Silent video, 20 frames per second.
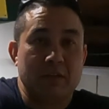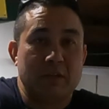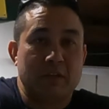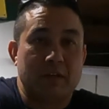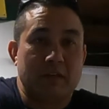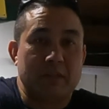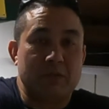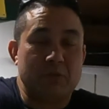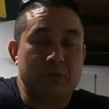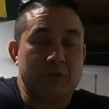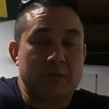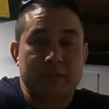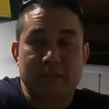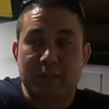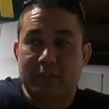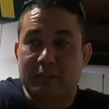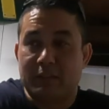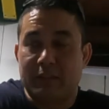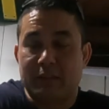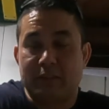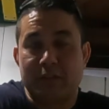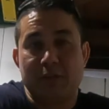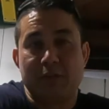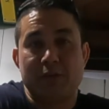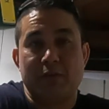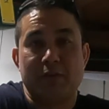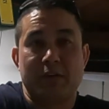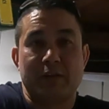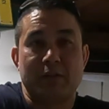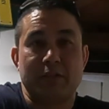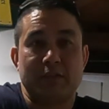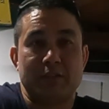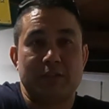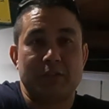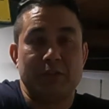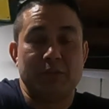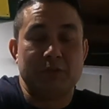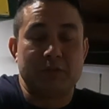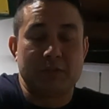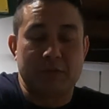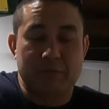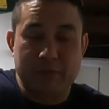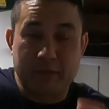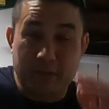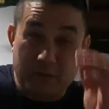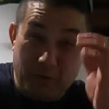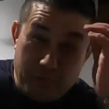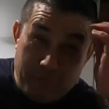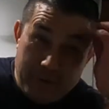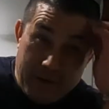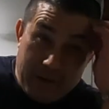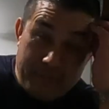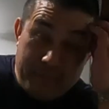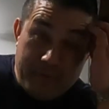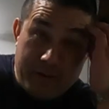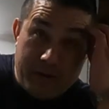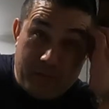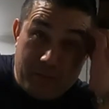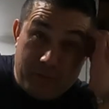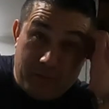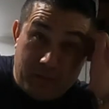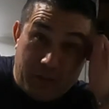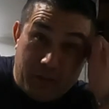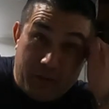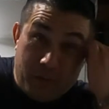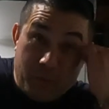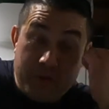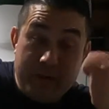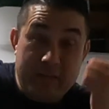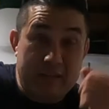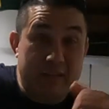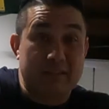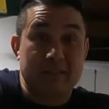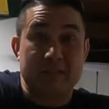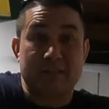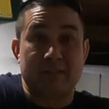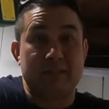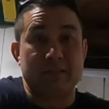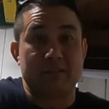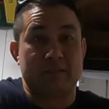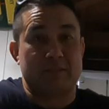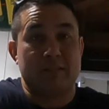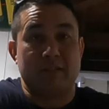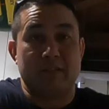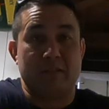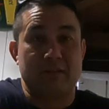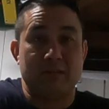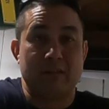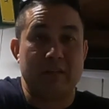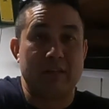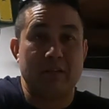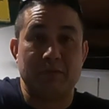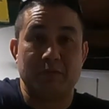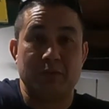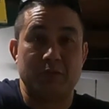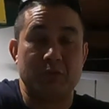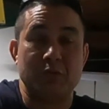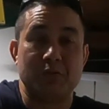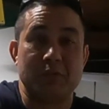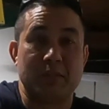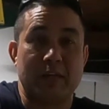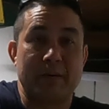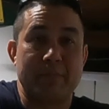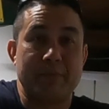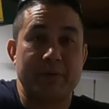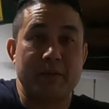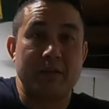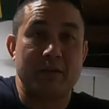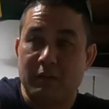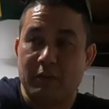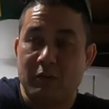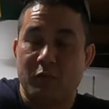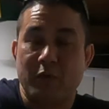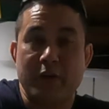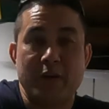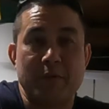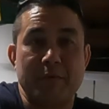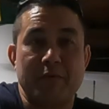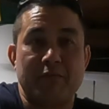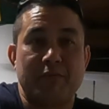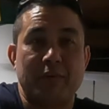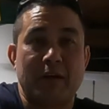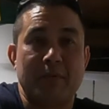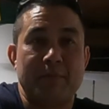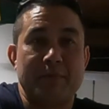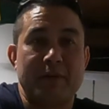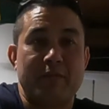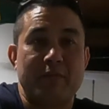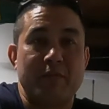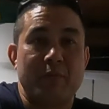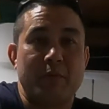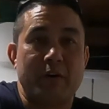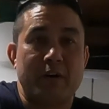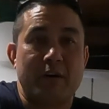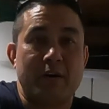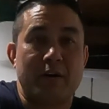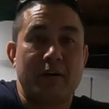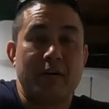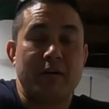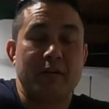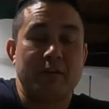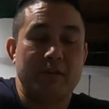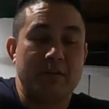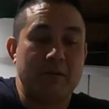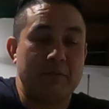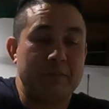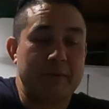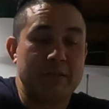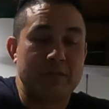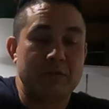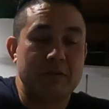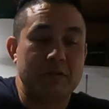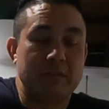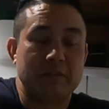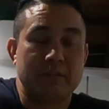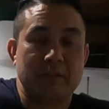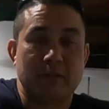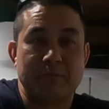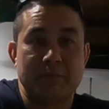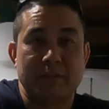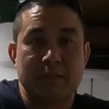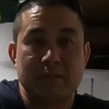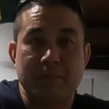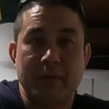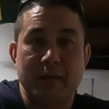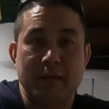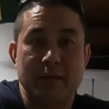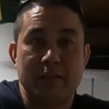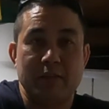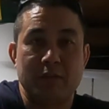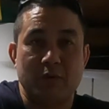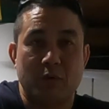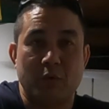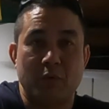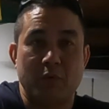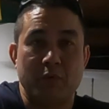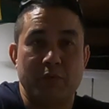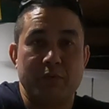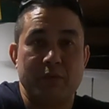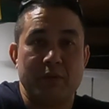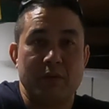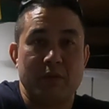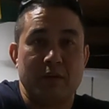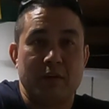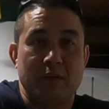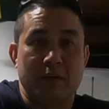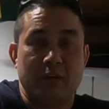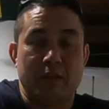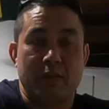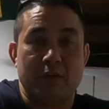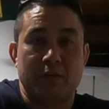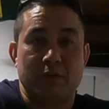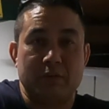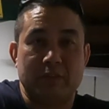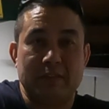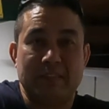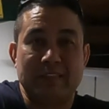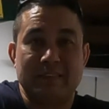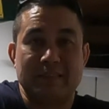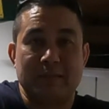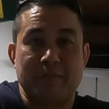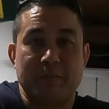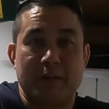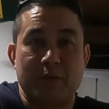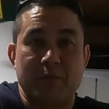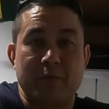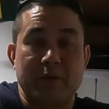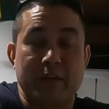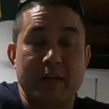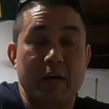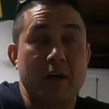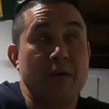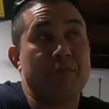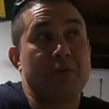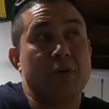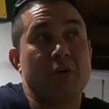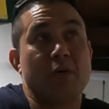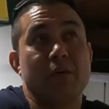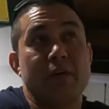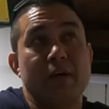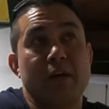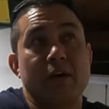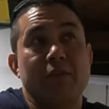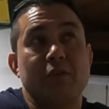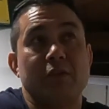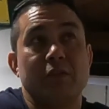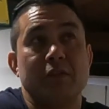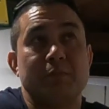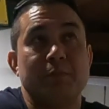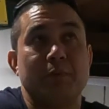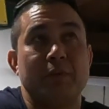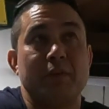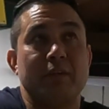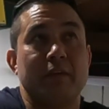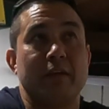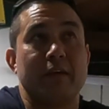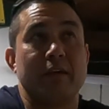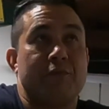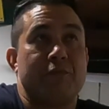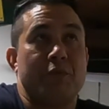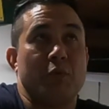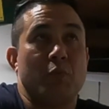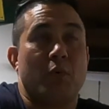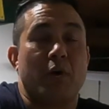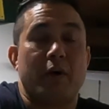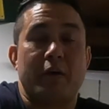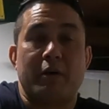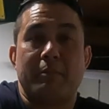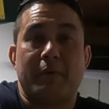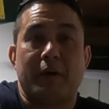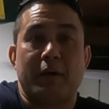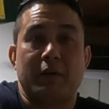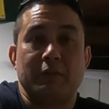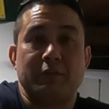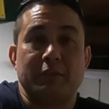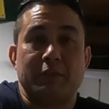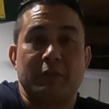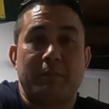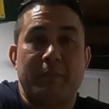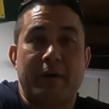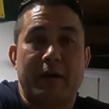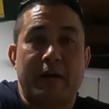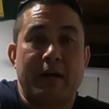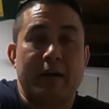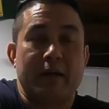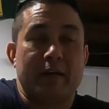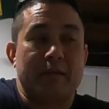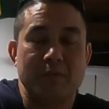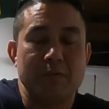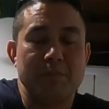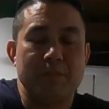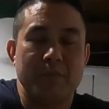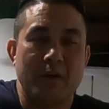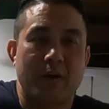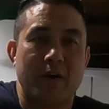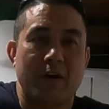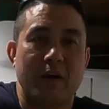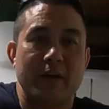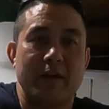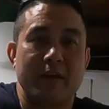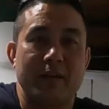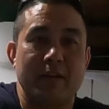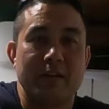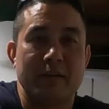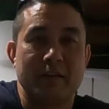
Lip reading: I do not suggest you going out and just using a regular old backpack with a lot of weight, because it's too sloppy. Weight will be flopping everywhere. Make sure you get something that's made to hold a decent amount of weight. Now, if you're going out and you're just putting like a few water bottles in your back, you'd be all right.